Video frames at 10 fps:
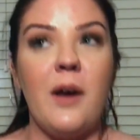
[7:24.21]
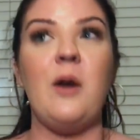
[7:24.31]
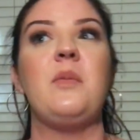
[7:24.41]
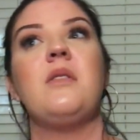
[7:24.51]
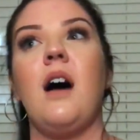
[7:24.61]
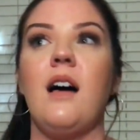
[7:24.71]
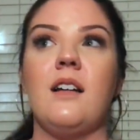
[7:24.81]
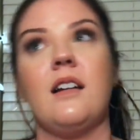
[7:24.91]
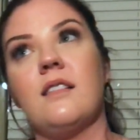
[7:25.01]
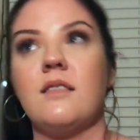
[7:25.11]
I hope you got
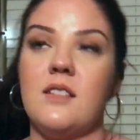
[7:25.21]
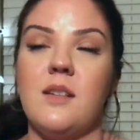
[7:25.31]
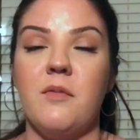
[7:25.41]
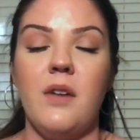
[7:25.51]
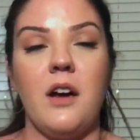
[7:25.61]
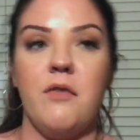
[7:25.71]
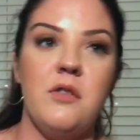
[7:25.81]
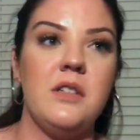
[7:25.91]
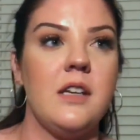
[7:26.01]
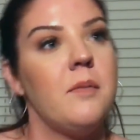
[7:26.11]
a
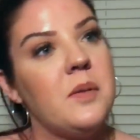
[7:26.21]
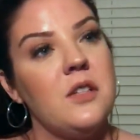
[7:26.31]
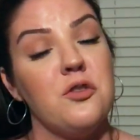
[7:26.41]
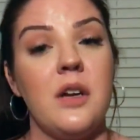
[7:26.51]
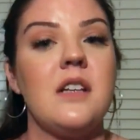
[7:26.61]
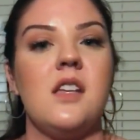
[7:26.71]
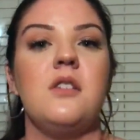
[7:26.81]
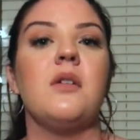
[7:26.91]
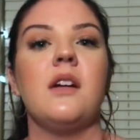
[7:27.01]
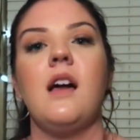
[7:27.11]
few tips and tricks that
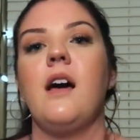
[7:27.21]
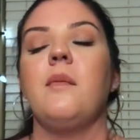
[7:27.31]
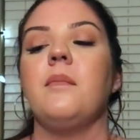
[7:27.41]
you could